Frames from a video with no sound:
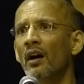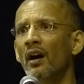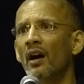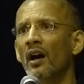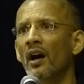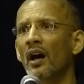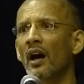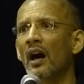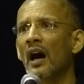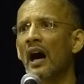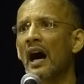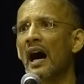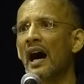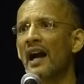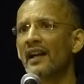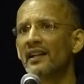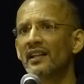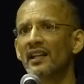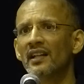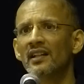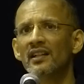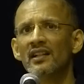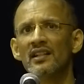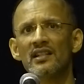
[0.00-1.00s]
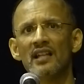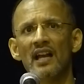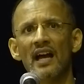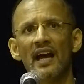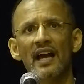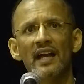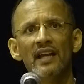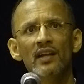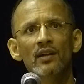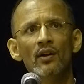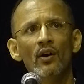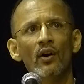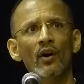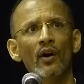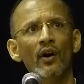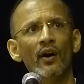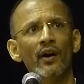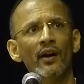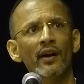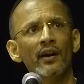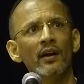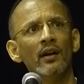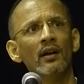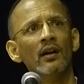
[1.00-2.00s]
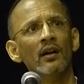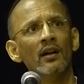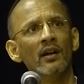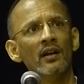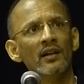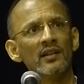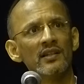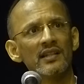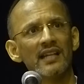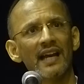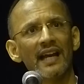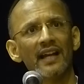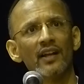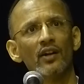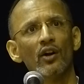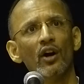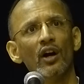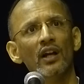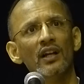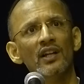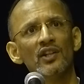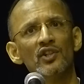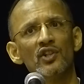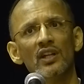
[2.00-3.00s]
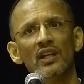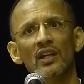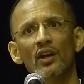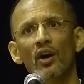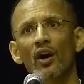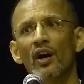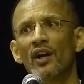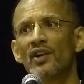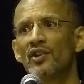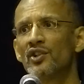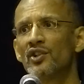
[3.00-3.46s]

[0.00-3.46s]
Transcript: art and design or psychology or